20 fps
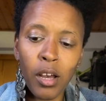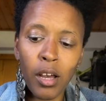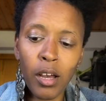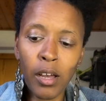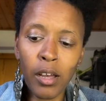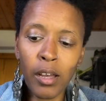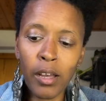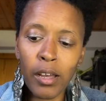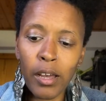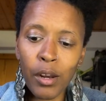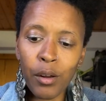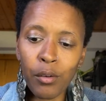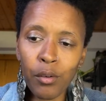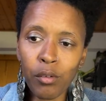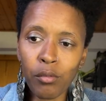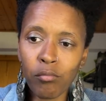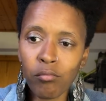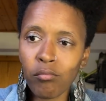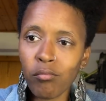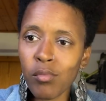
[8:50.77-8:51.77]
I don't
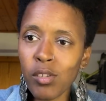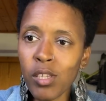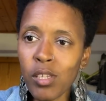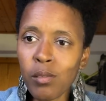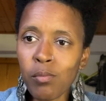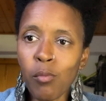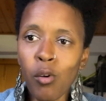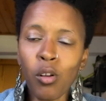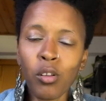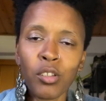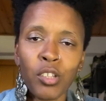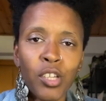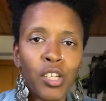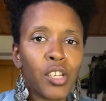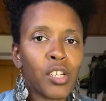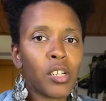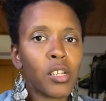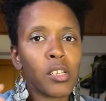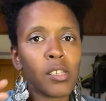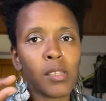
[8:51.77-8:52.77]
know, small
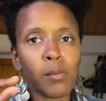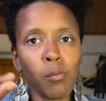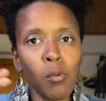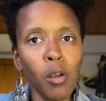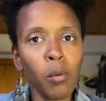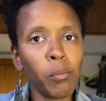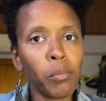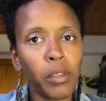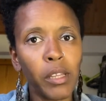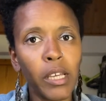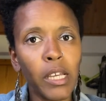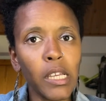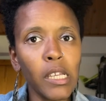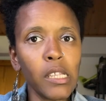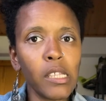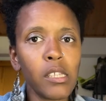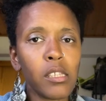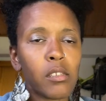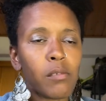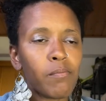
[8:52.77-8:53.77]
dishes, small
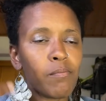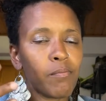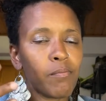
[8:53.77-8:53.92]
plates.